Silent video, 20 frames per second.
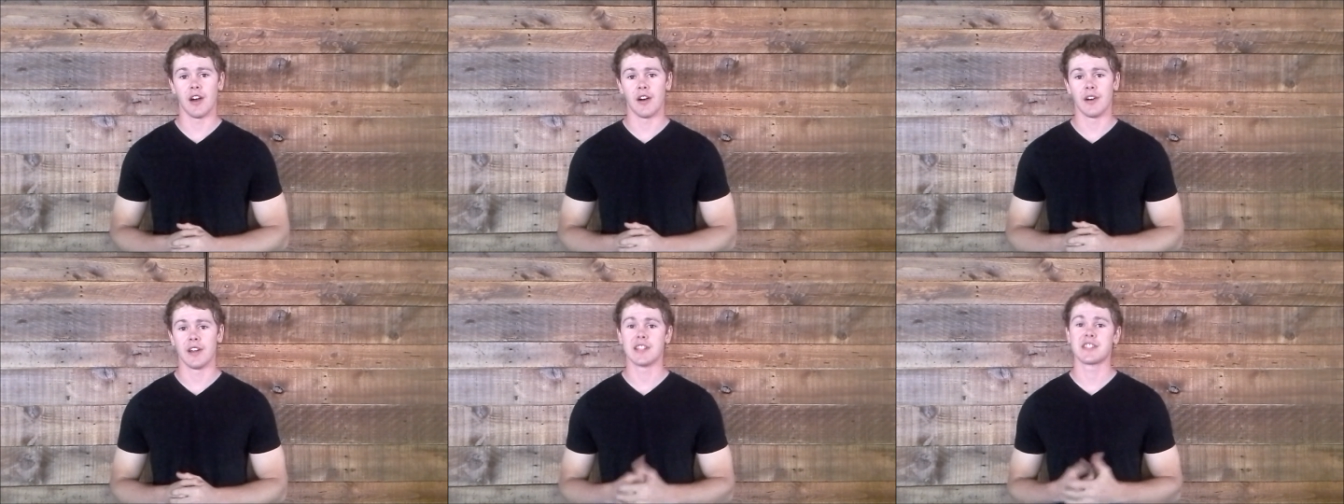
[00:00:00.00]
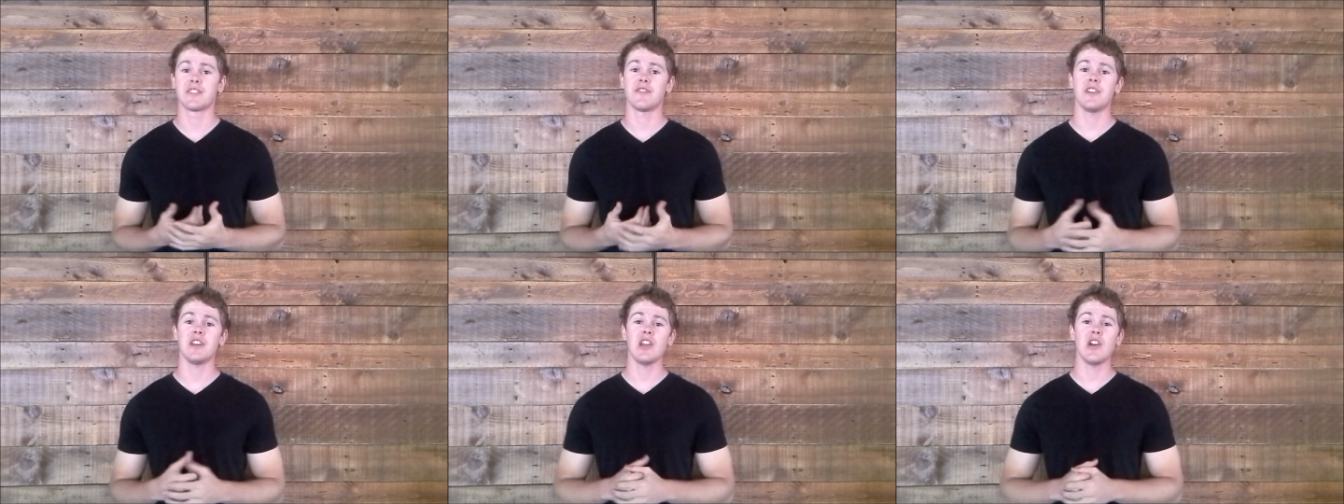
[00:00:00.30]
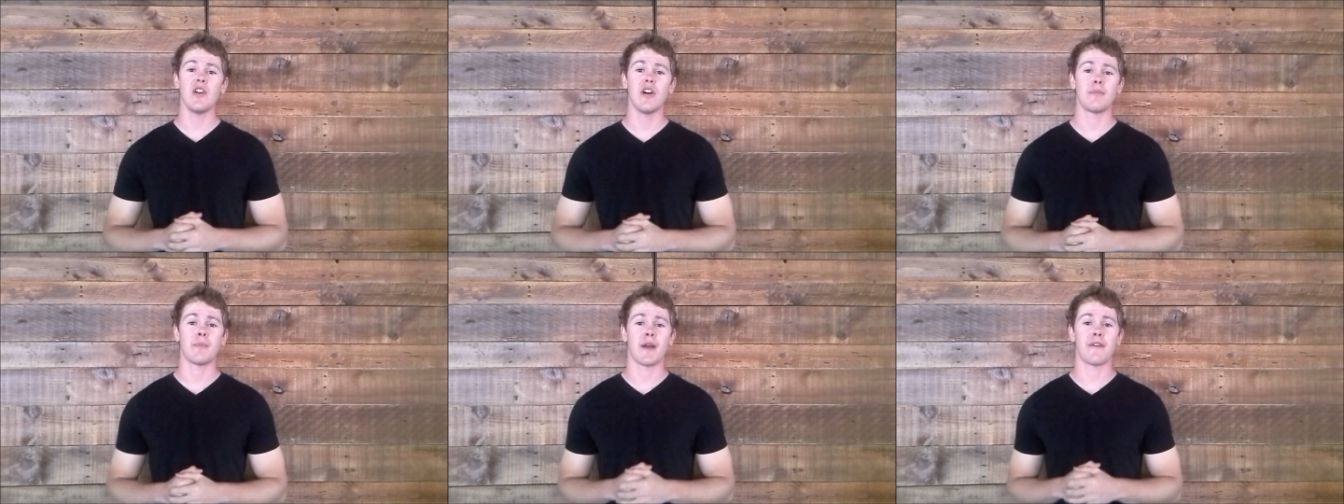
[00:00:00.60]
and it's a
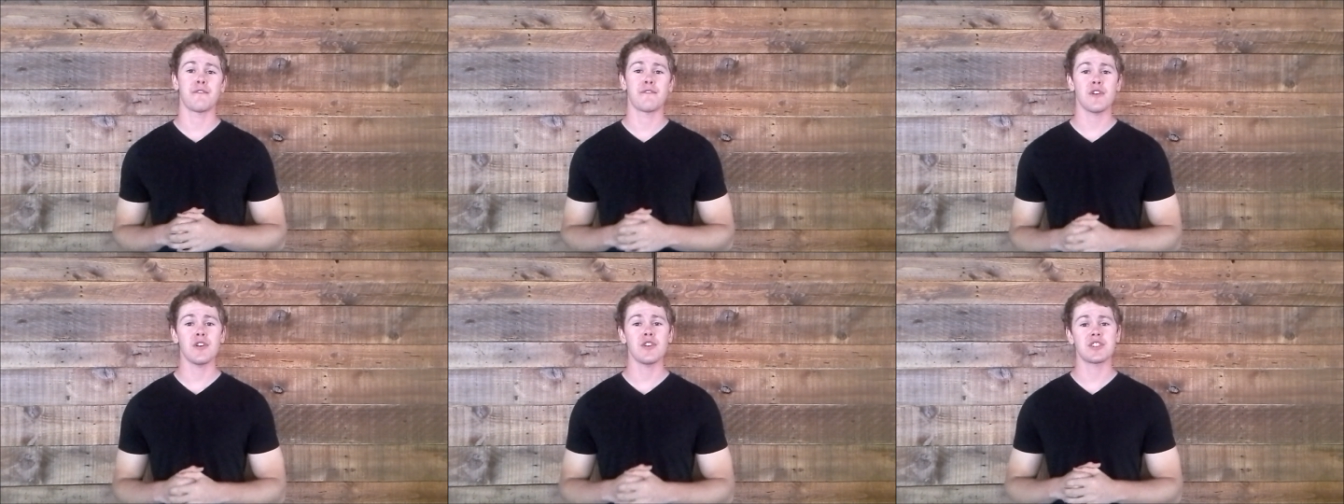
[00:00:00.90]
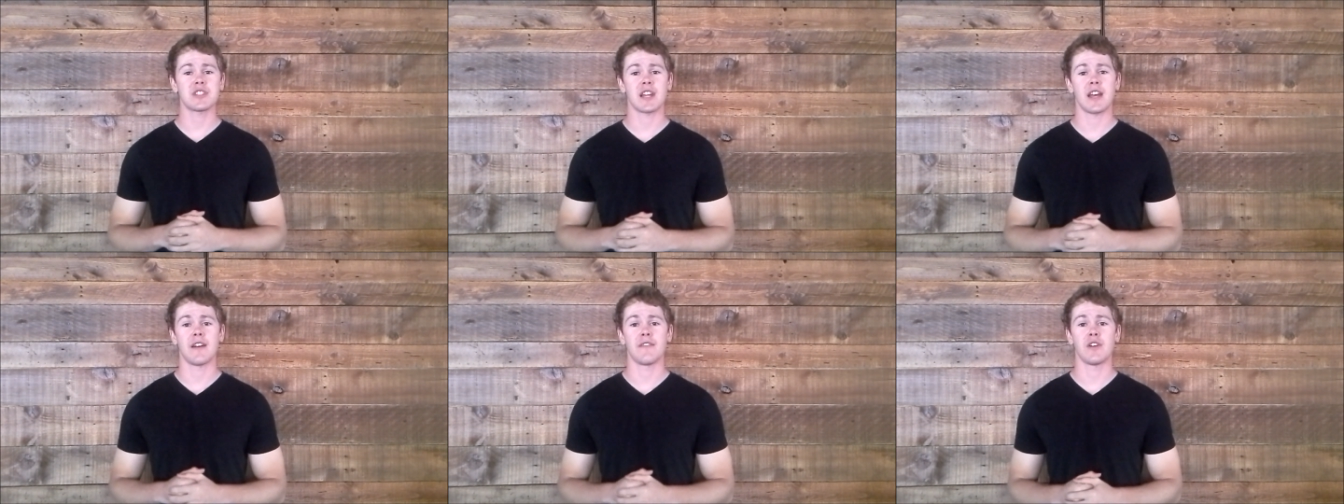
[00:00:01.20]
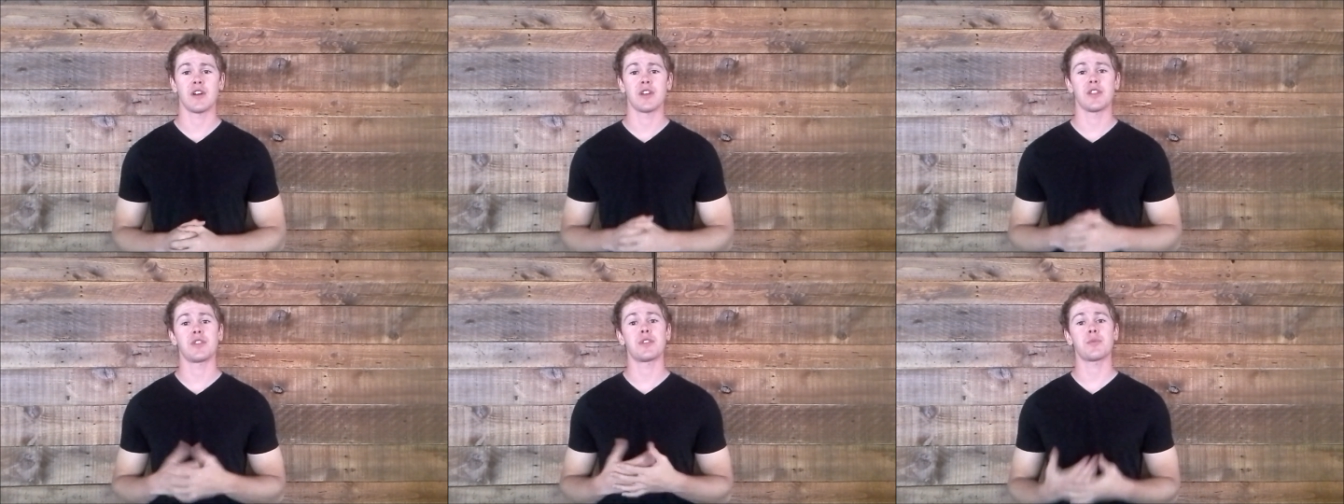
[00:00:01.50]
video of my first
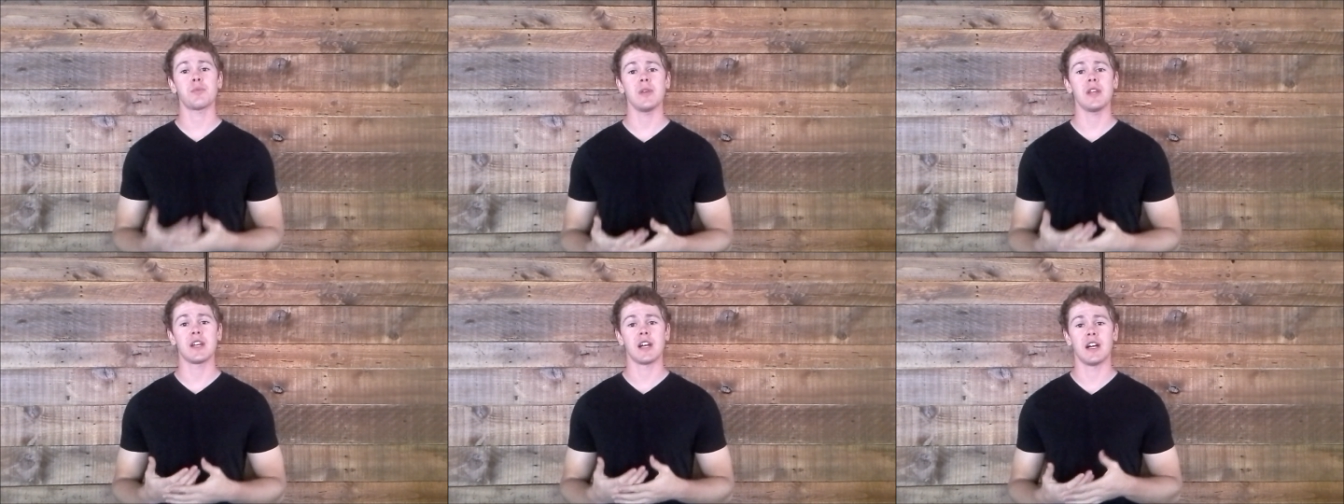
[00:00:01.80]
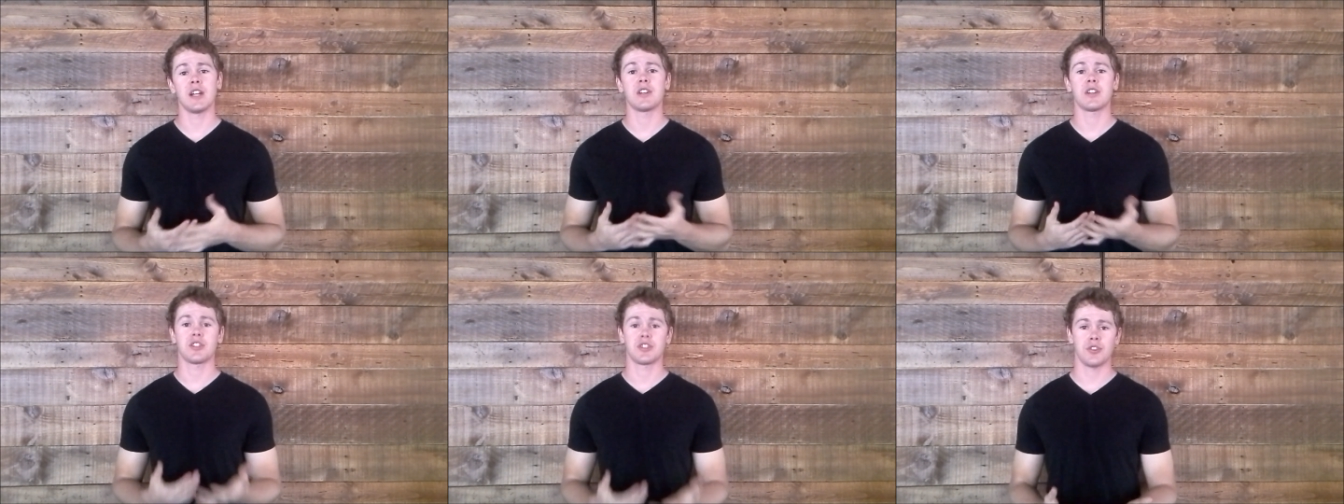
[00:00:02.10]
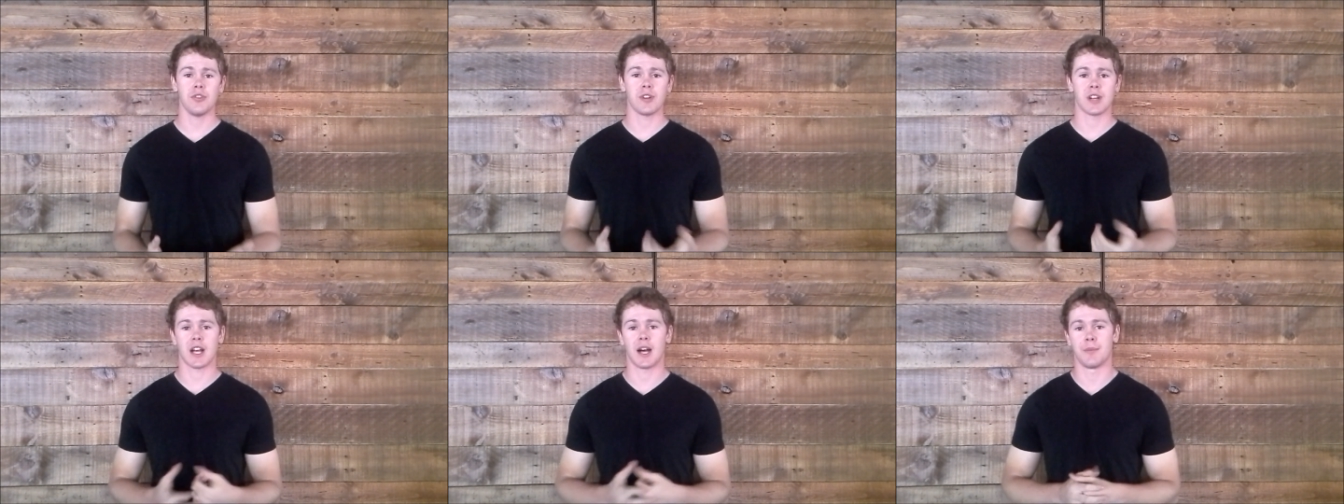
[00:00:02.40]
ever 3-gun
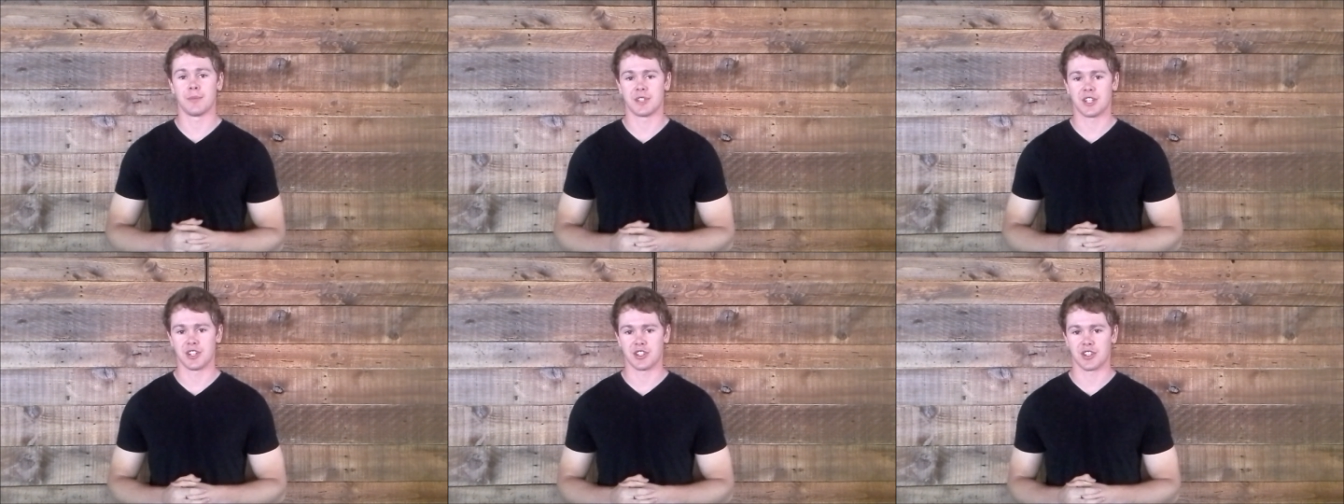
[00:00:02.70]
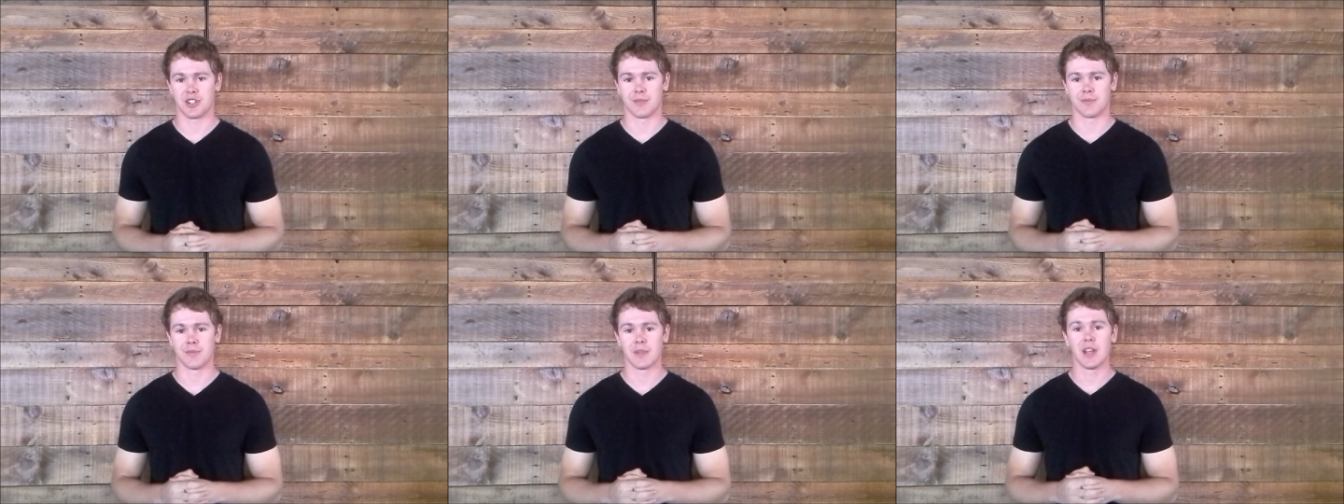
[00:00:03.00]
shooting competition.